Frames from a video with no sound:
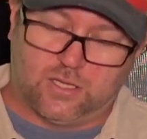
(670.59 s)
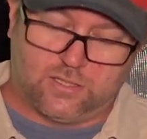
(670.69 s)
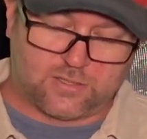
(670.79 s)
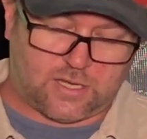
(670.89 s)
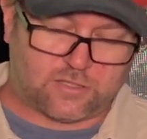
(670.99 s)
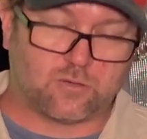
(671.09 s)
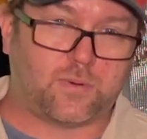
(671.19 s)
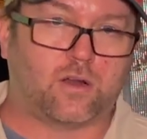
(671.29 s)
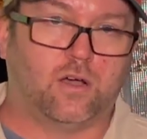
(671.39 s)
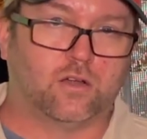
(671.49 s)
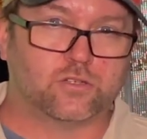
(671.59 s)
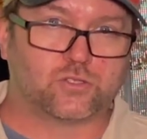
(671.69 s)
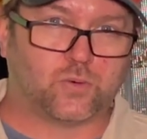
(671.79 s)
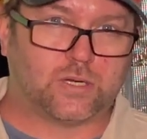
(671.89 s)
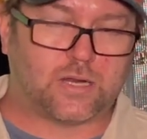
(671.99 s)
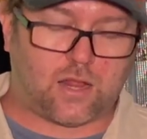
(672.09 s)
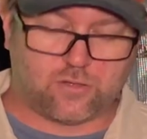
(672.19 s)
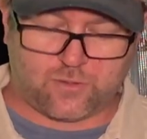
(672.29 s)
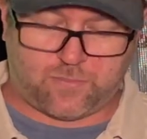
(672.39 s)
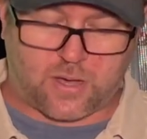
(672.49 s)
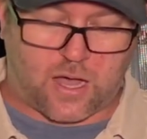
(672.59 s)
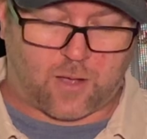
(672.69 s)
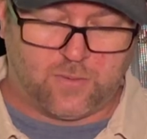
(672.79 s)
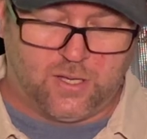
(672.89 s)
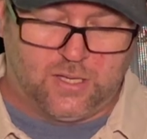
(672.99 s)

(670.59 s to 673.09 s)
These lights are about $120 a pop,